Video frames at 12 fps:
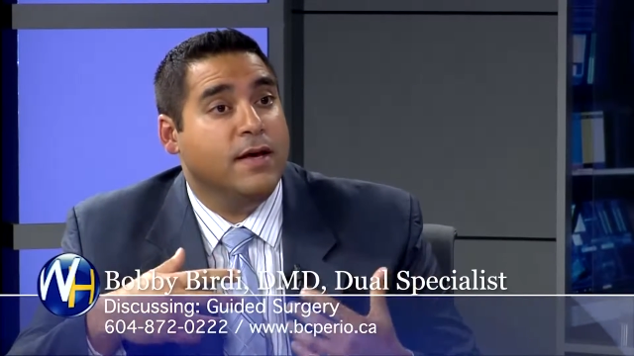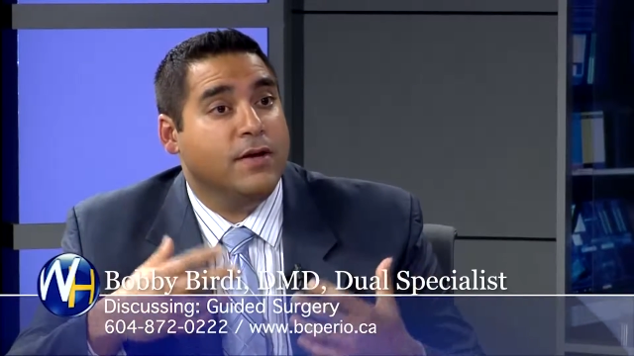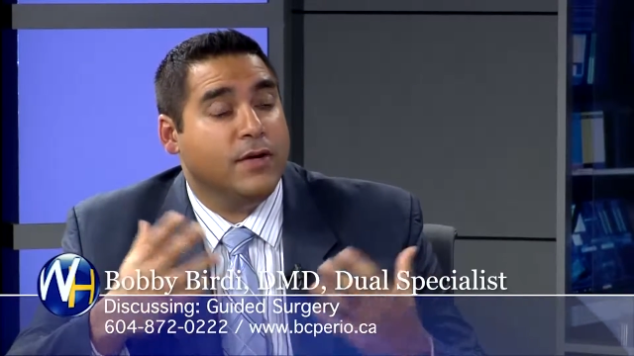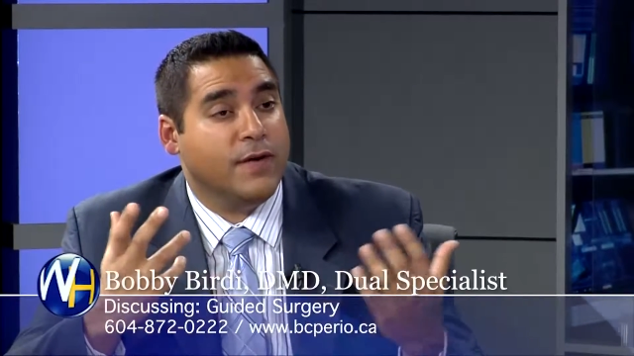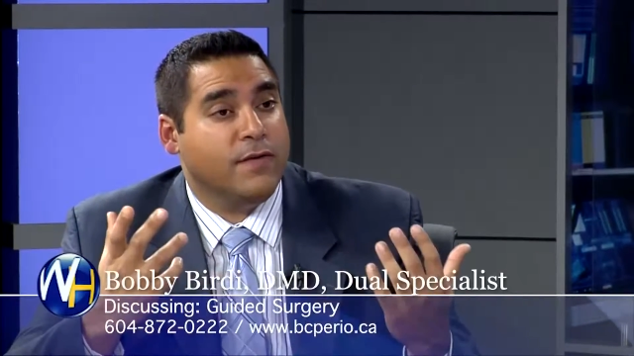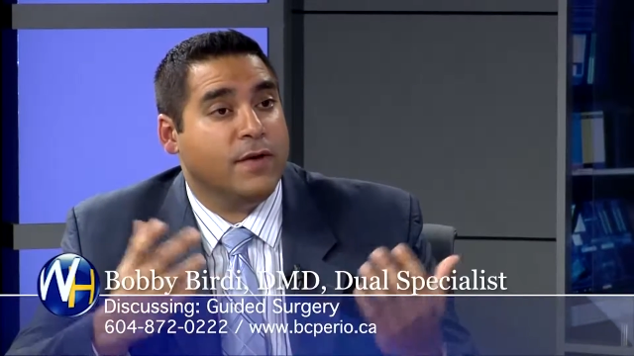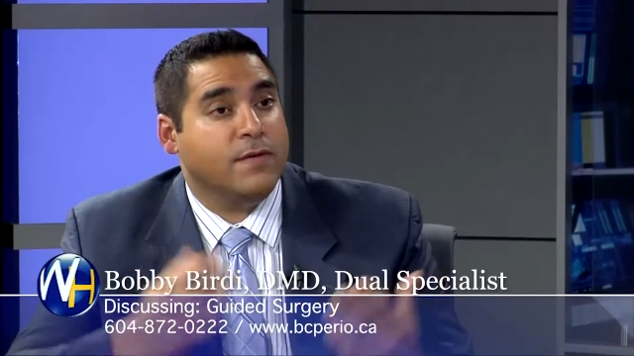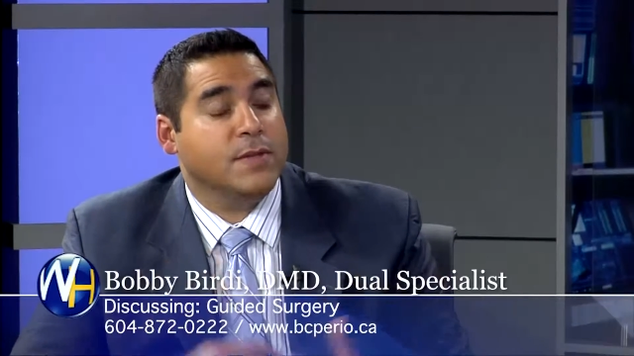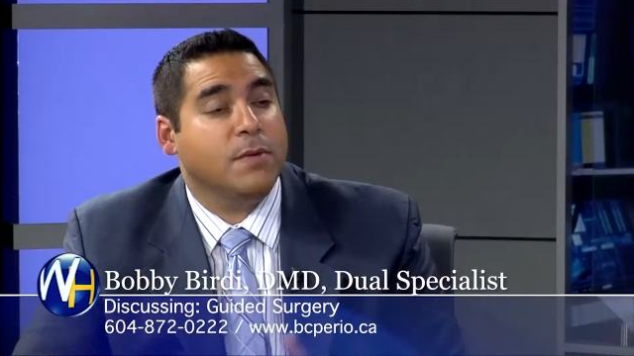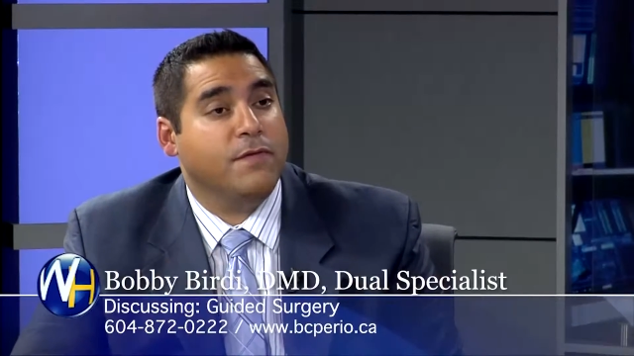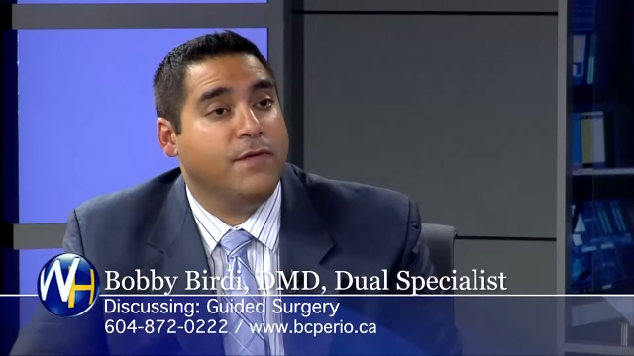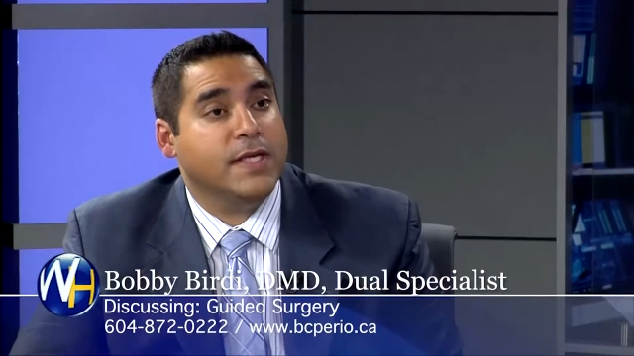you're giving
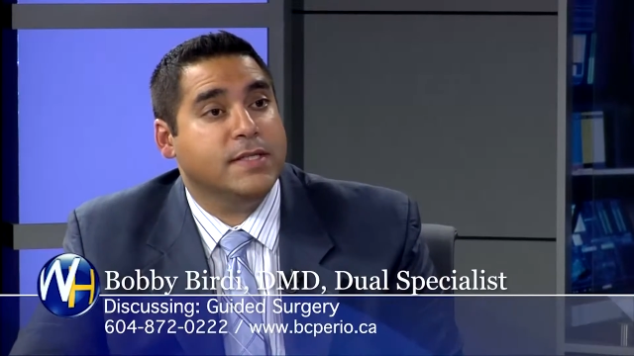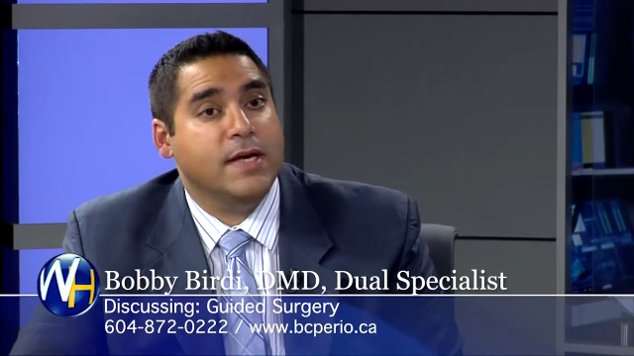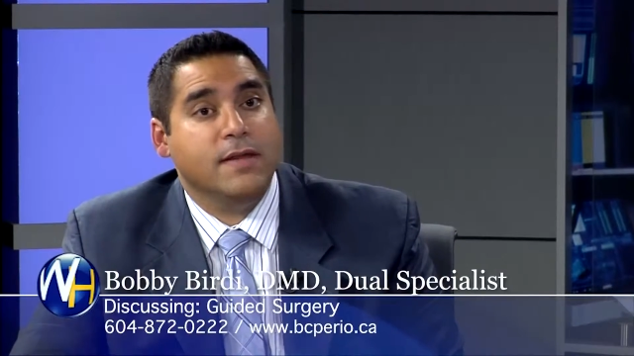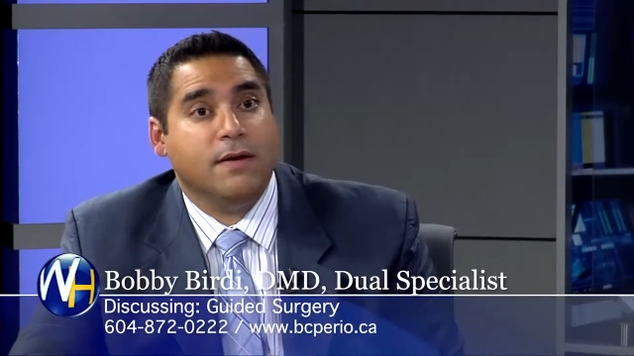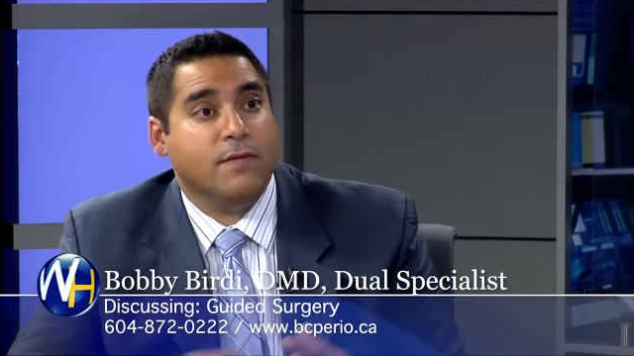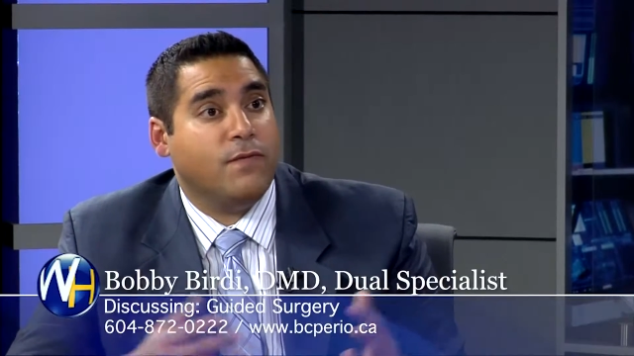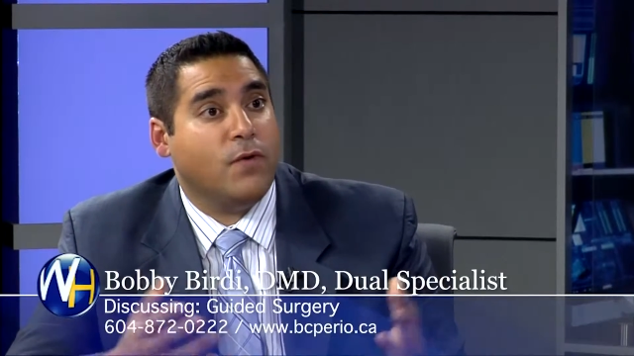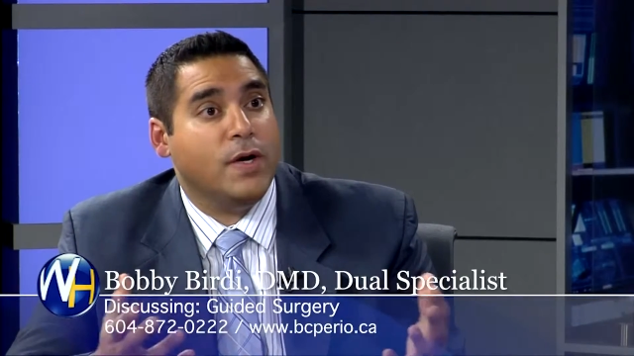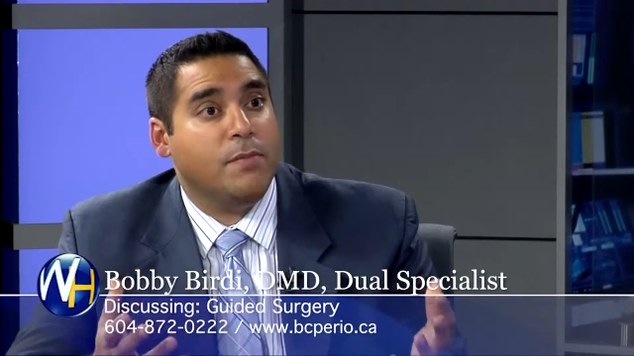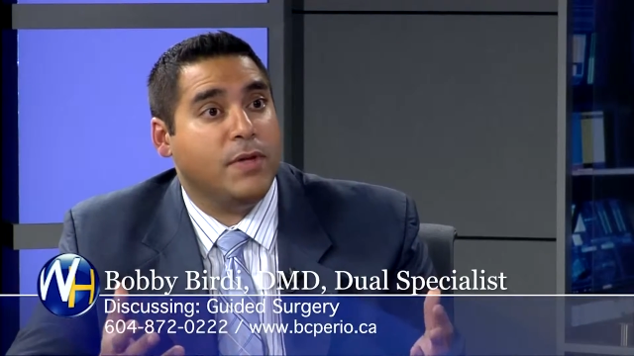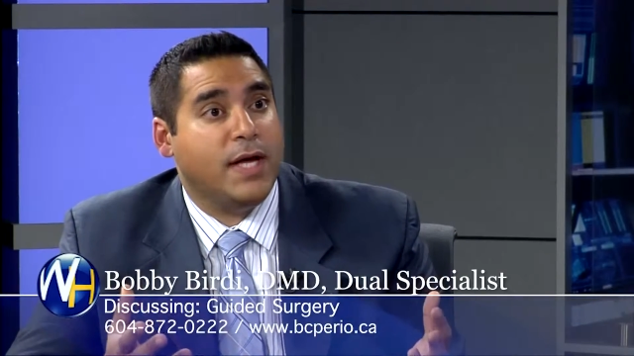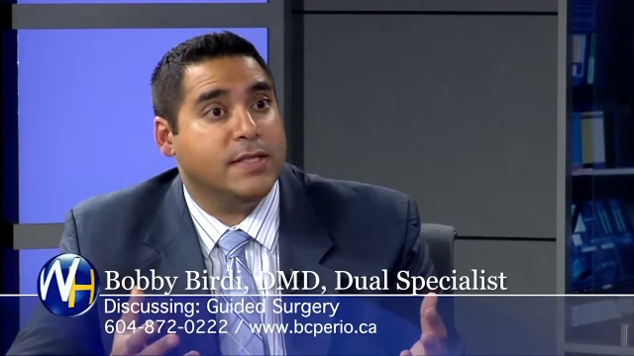someone fixed teeth on four
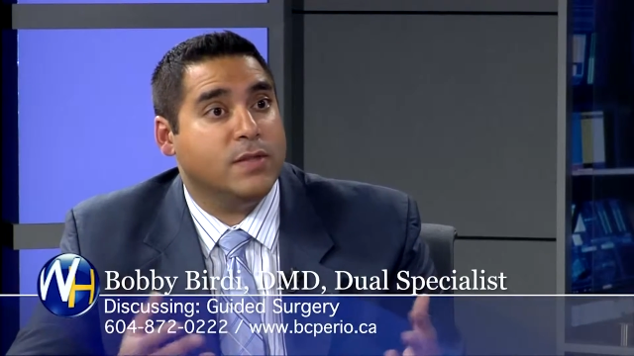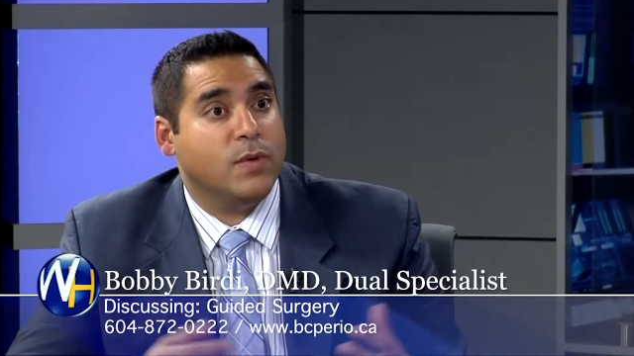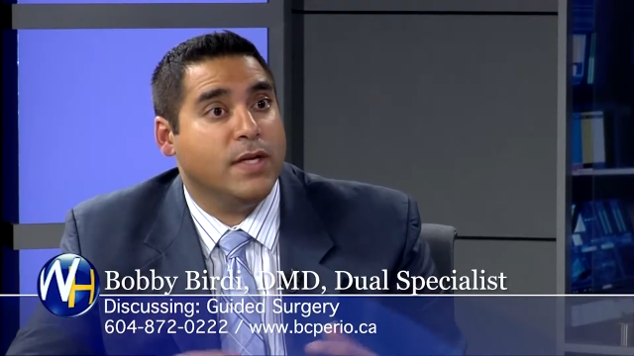implants in